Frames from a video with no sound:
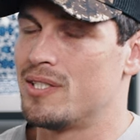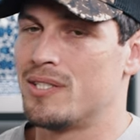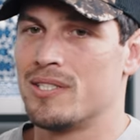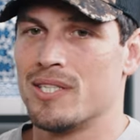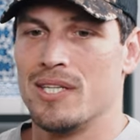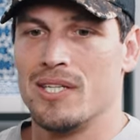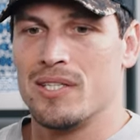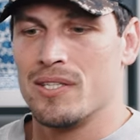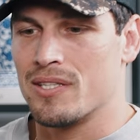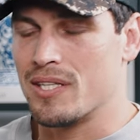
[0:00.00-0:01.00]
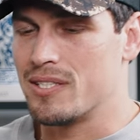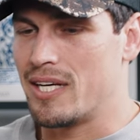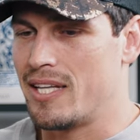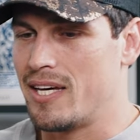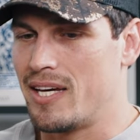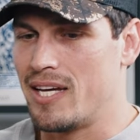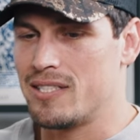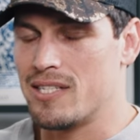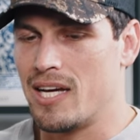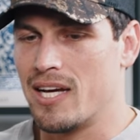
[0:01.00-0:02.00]
and things like that
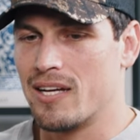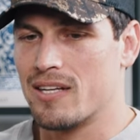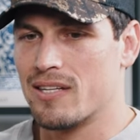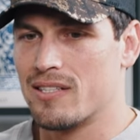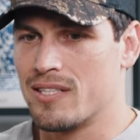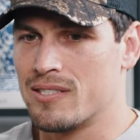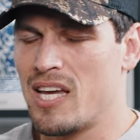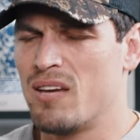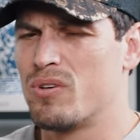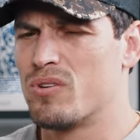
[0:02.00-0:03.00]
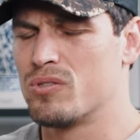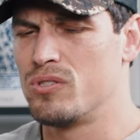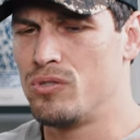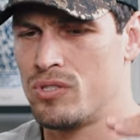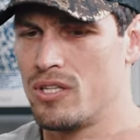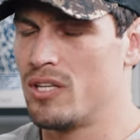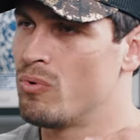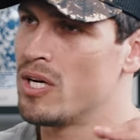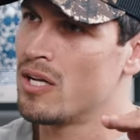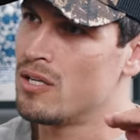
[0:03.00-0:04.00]
as like the same because you sit there
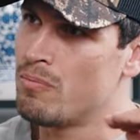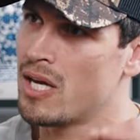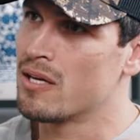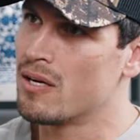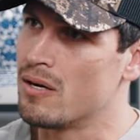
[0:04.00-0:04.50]
one day and you make it